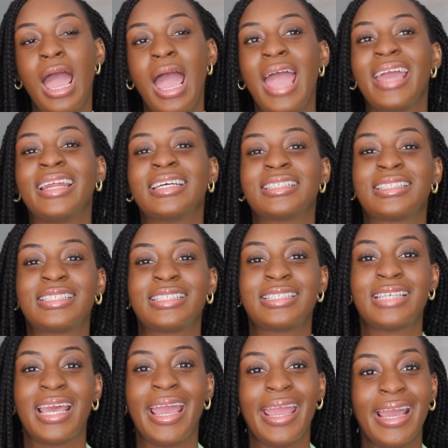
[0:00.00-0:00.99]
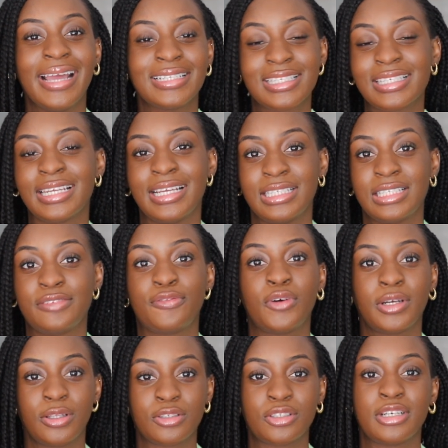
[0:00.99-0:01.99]
it is instant
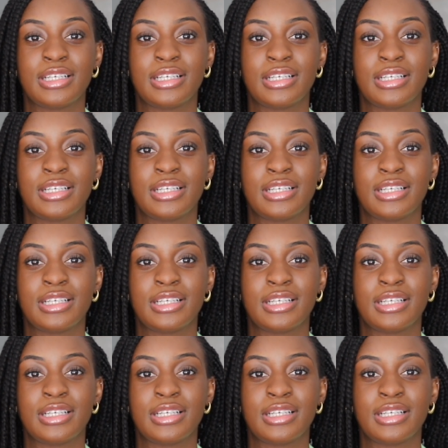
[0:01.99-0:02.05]
for those